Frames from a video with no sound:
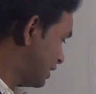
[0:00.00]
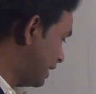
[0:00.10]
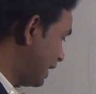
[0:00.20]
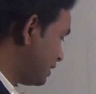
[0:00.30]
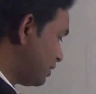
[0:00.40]

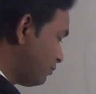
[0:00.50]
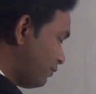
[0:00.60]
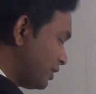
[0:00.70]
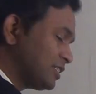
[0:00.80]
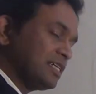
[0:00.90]
and the
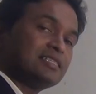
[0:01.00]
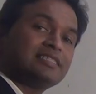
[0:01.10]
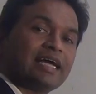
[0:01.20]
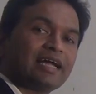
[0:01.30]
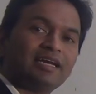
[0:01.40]
first and
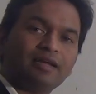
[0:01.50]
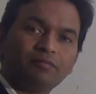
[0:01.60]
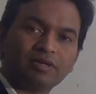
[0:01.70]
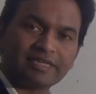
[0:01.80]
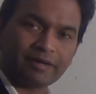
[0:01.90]
second
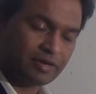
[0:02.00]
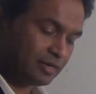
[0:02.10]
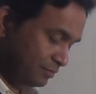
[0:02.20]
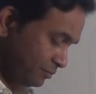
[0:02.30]
lumbar segment.